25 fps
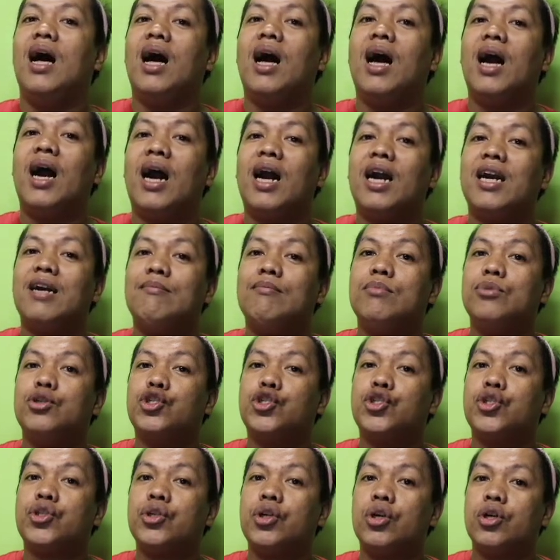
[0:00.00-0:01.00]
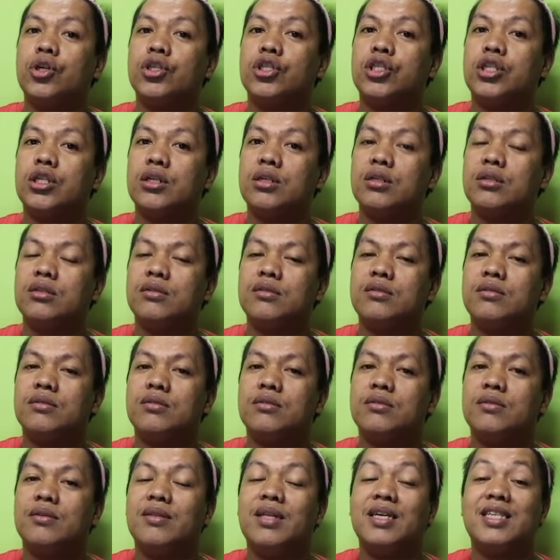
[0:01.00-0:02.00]
I'm shocked.
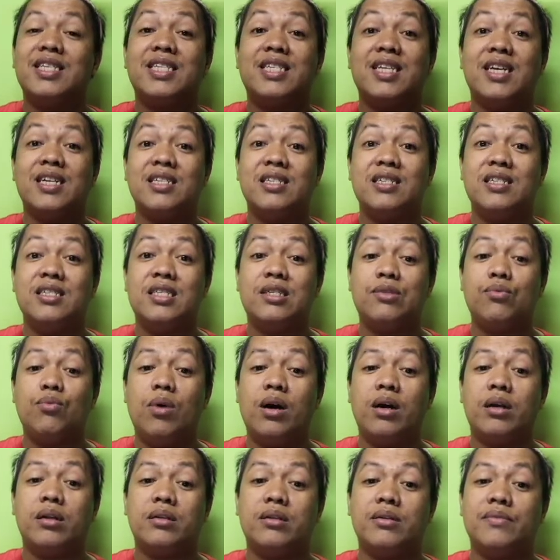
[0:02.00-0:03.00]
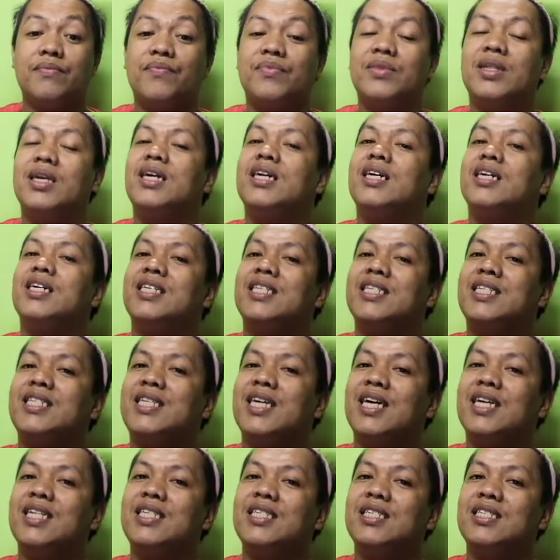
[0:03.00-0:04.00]
That's sentence 1.
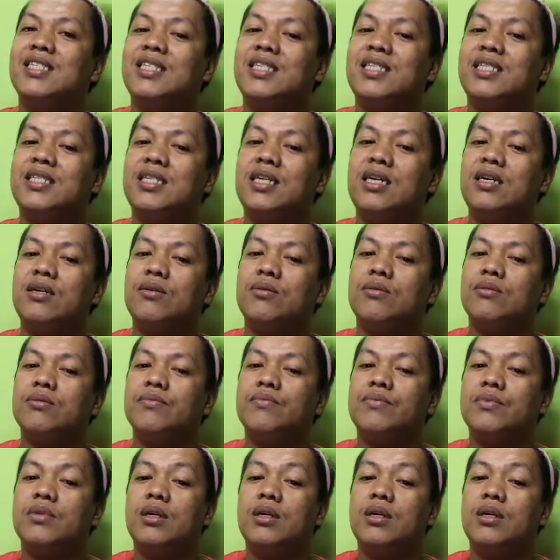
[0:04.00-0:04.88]
Sentence 2.